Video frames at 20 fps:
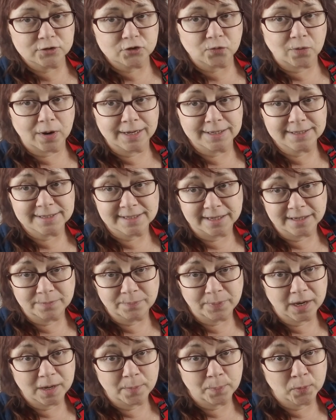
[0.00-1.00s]
dry
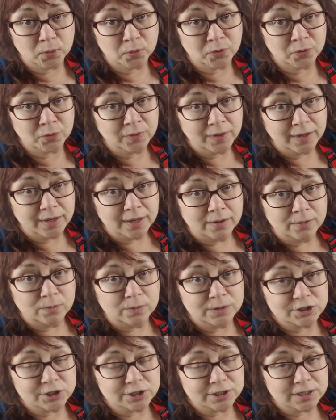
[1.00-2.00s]
sandpaper,
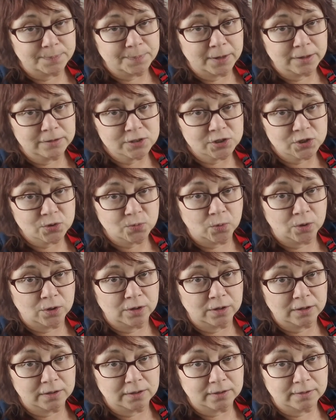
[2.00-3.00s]
which is supposed to
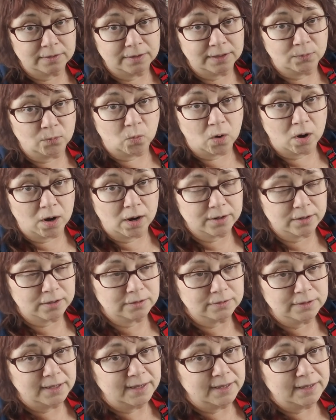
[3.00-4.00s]
work in
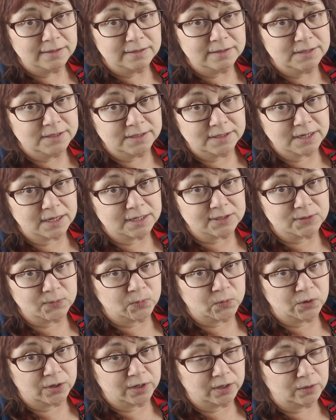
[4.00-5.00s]
water, doesn't
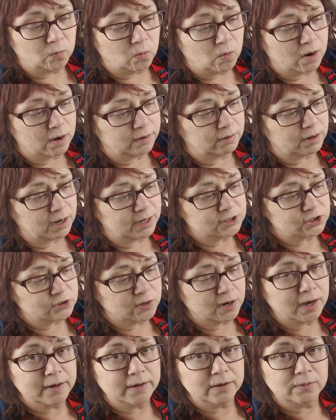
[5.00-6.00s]
work in water. I
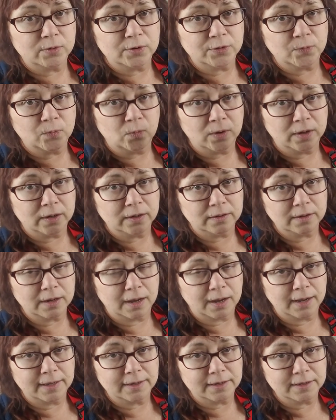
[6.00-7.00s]
tried it with one
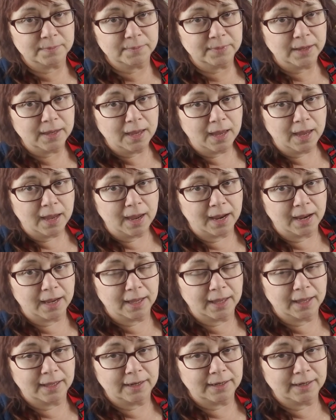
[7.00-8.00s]
item
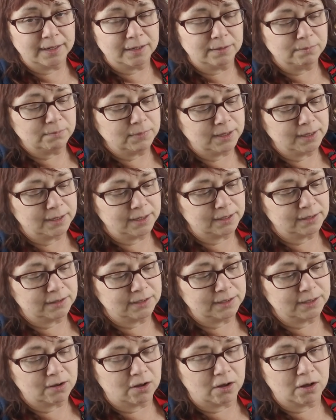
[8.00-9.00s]
and it
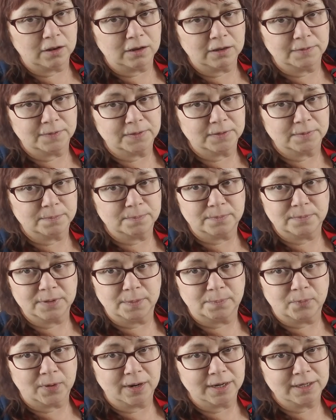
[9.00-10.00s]
immediately, all of the
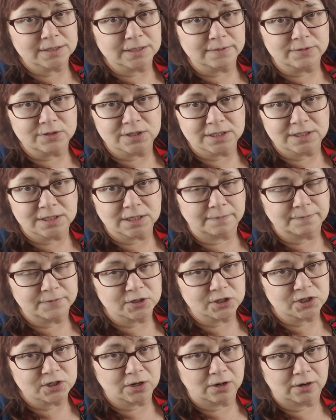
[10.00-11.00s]
abrasive stuff
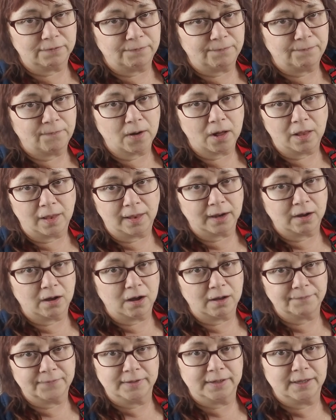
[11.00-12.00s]
just started falling
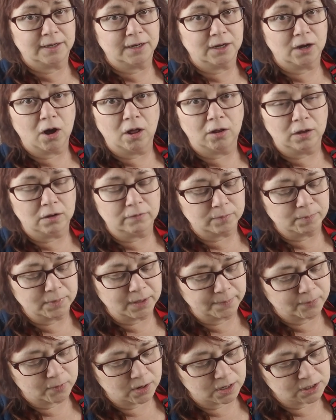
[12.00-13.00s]
off and getting all over
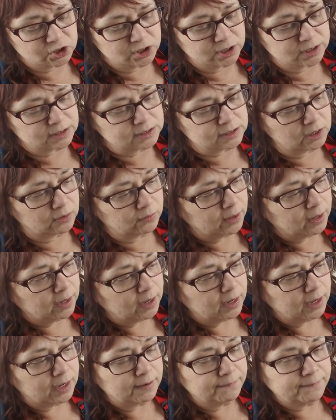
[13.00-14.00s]
my project. So
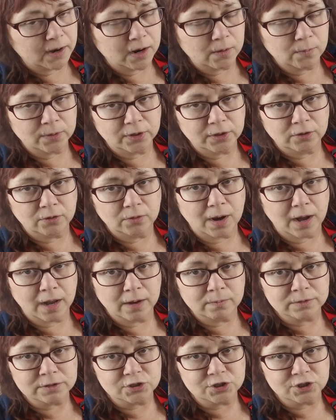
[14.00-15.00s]
if I were you,
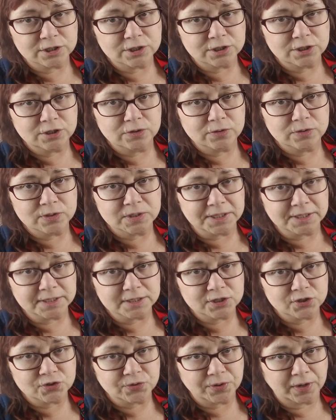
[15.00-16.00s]
I would just use
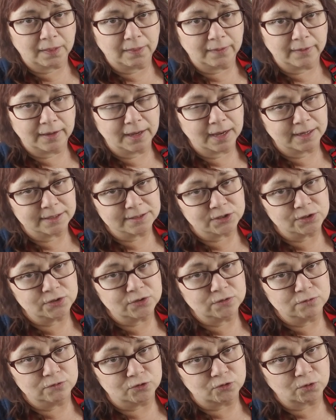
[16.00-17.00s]
this strictly as
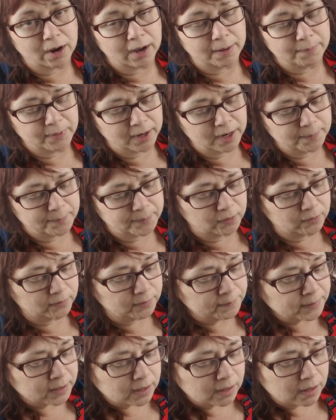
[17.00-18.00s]
dry paper.
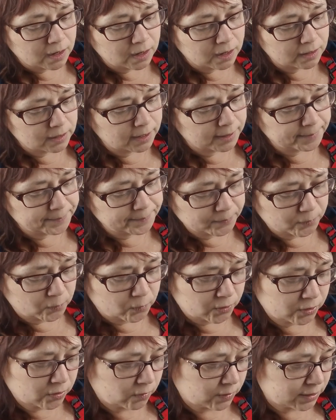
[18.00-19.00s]
Um,
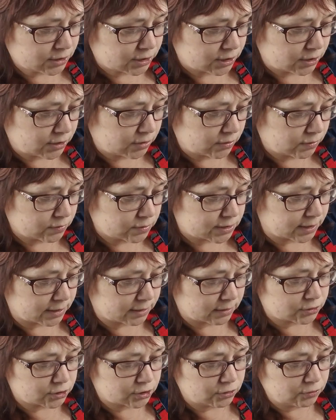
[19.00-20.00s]
we're going to use
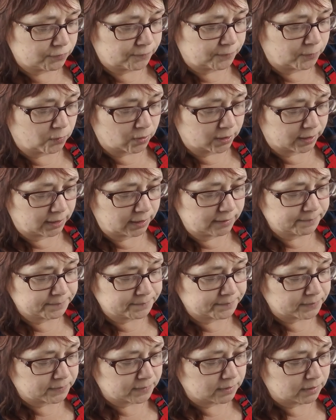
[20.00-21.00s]
their two forty.
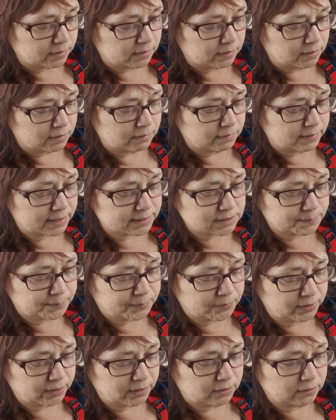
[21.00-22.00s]
That's a
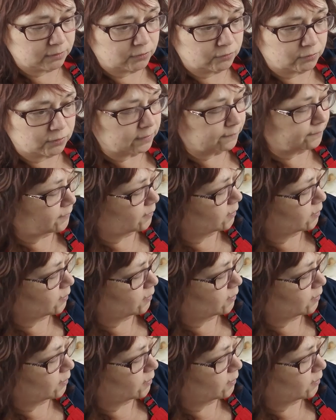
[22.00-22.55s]
pretty good grit for